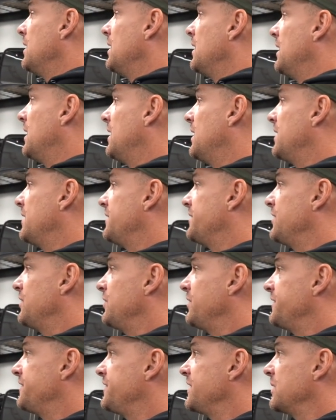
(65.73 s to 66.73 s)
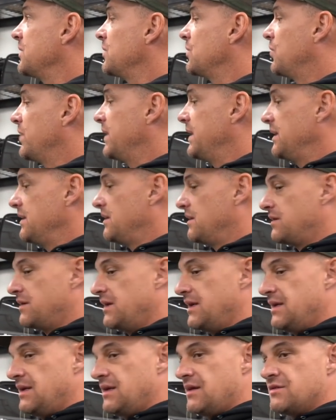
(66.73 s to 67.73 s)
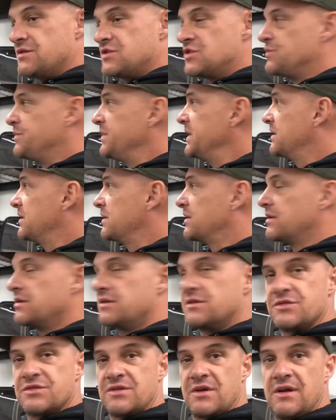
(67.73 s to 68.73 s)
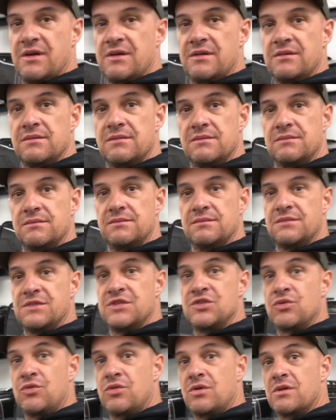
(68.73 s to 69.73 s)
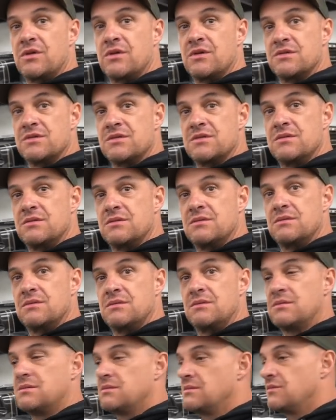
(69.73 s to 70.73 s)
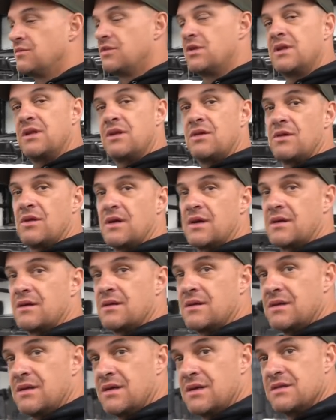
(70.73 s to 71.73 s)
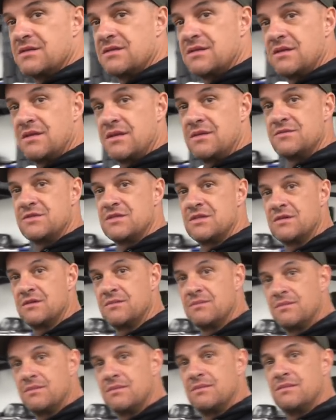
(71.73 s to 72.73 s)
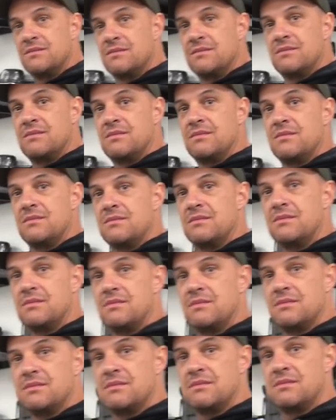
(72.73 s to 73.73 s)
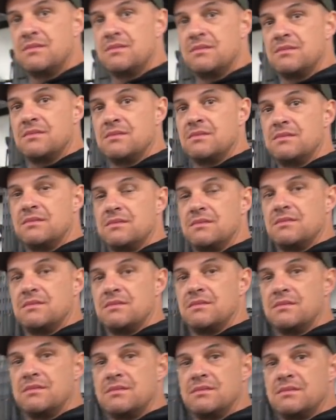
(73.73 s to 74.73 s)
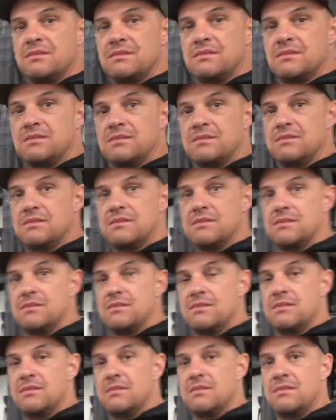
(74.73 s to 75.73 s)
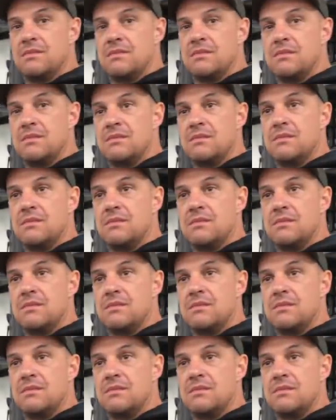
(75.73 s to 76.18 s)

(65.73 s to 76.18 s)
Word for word: The only thing we're waiting on right now is speaker grills, right? Mm-hmm. Did you order those? Yes. What do they look like? Are they nice? I didn't even see them. They're just like straight inserts. They just fill in that hole like the ones on my bagger.